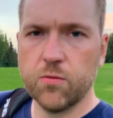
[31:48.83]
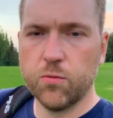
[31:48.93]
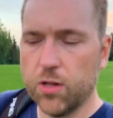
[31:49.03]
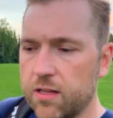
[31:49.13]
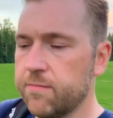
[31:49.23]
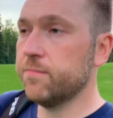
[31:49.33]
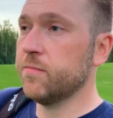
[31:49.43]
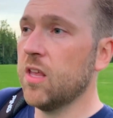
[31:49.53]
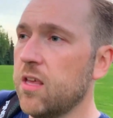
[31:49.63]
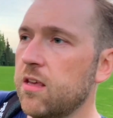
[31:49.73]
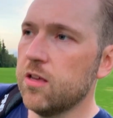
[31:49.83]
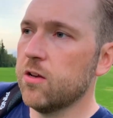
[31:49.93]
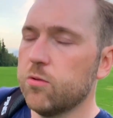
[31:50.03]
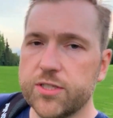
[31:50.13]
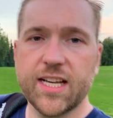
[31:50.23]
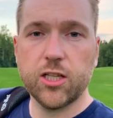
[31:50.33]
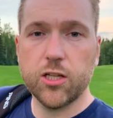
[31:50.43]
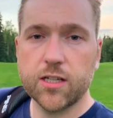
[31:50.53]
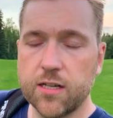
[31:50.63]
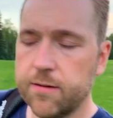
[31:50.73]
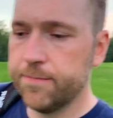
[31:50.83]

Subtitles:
We'll take a look.